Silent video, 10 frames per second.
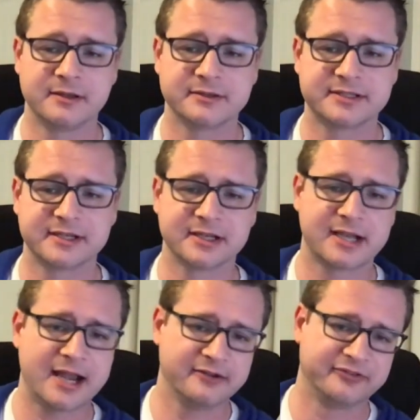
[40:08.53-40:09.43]
to
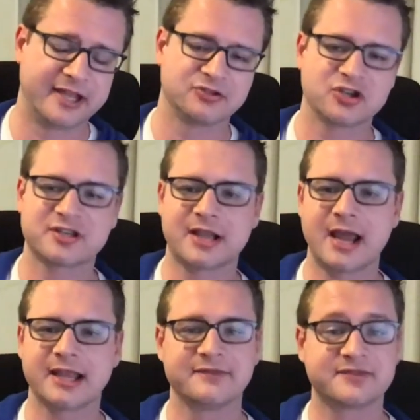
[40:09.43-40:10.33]
kind of like just
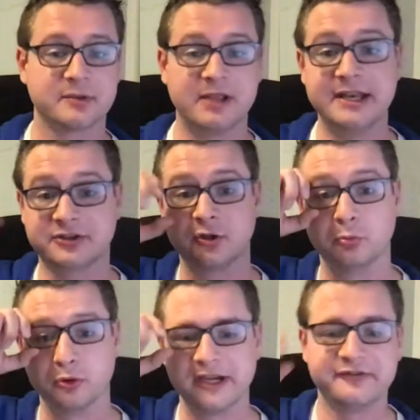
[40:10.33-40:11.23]
kind of give some initial
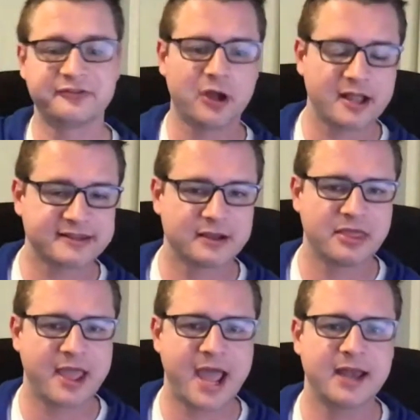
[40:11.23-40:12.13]
brief thoughts on
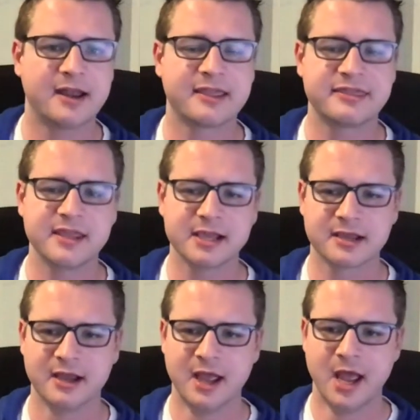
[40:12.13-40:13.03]
that, I
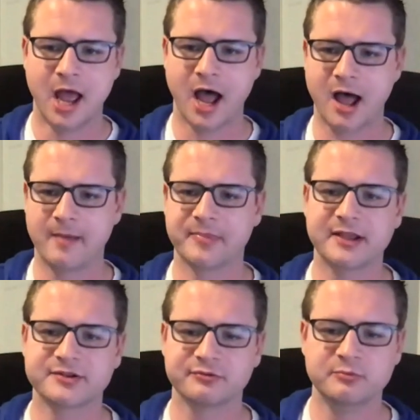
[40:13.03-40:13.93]
think
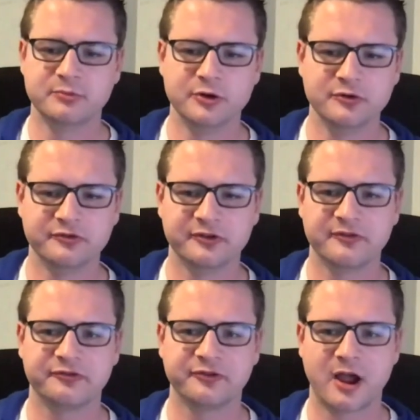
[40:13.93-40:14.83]
as we move
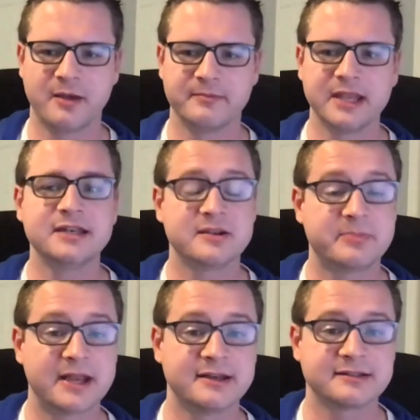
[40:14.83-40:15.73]
from
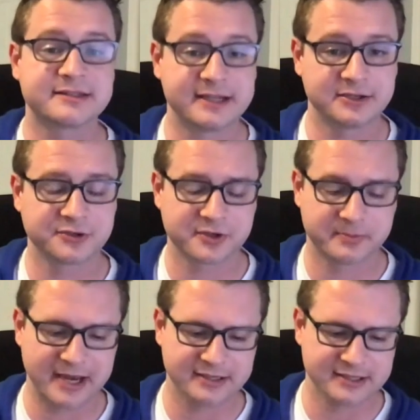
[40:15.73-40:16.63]
independence to
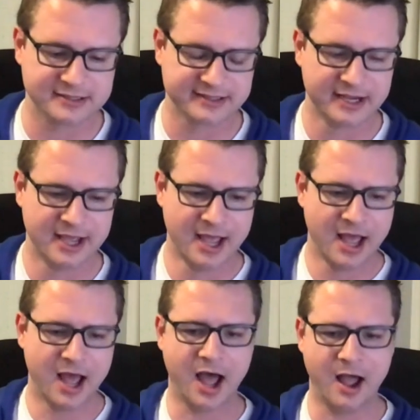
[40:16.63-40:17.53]
interdependence,
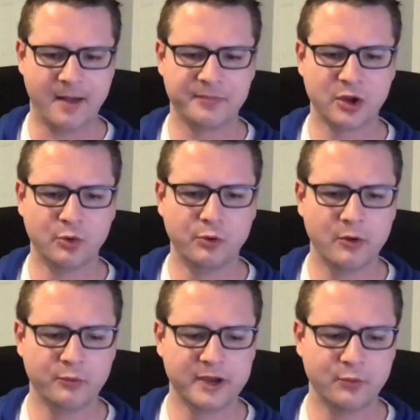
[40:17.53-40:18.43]

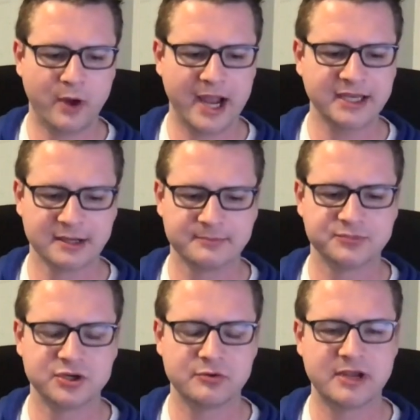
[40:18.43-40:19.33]
what we wind up
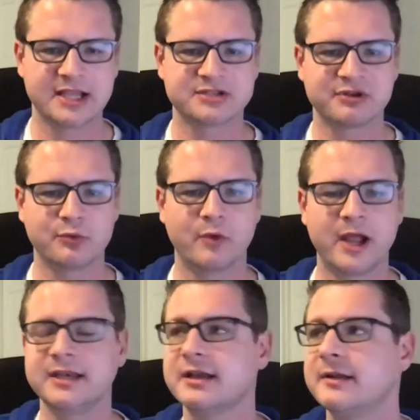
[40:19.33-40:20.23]
doing is we
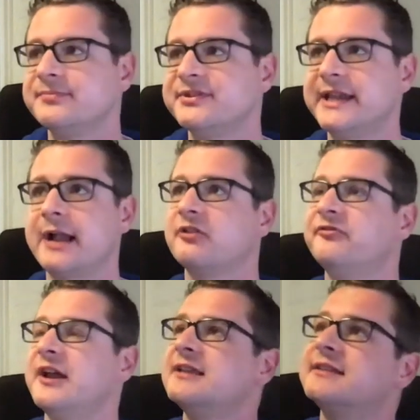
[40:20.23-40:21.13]
wind up
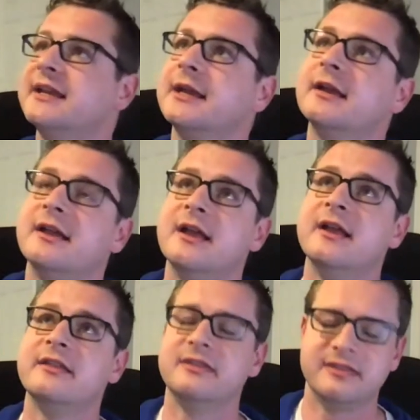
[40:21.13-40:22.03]
sacrificing
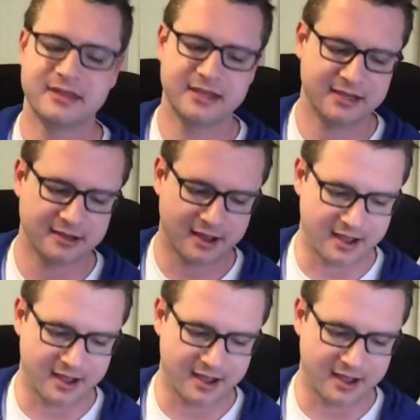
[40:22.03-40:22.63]
the